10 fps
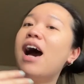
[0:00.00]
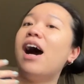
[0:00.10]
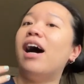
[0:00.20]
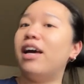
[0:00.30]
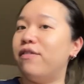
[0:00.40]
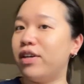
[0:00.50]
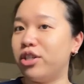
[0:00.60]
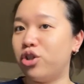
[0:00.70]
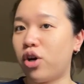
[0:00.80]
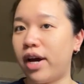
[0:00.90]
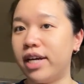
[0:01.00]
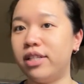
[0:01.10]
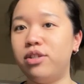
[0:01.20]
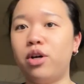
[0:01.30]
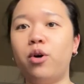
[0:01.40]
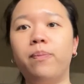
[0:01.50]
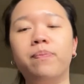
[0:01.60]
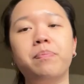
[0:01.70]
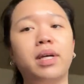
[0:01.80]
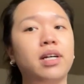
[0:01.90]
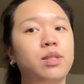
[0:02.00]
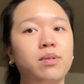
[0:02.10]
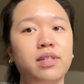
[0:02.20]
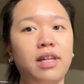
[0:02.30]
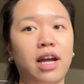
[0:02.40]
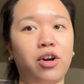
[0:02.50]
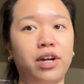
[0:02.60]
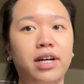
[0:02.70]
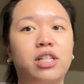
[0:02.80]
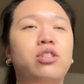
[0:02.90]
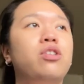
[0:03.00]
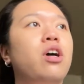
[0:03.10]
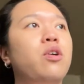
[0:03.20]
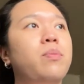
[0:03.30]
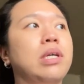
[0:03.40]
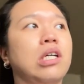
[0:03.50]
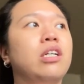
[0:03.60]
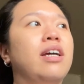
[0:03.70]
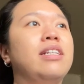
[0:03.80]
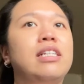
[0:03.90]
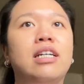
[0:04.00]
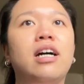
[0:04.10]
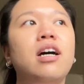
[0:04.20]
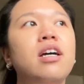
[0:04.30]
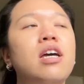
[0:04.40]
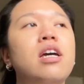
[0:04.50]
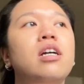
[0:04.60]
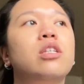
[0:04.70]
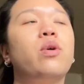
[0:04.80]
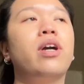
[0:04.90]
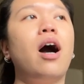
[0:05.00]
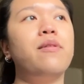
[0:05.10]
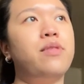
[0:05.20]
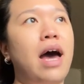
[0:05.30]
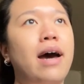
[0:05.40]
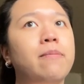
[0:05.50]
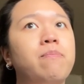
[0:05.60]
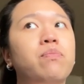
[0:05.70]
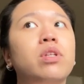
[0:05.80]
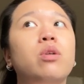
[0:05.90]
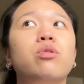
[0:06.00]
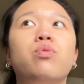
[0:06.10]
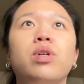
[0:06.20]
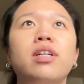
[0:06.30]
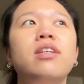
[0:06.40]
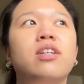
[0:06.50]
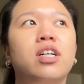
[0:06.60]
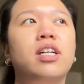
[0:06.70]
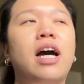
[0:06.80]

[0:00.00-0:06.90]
I have yet to try it. So because it was in the area, I just thought it would be a good idea. So I got that. It was really good.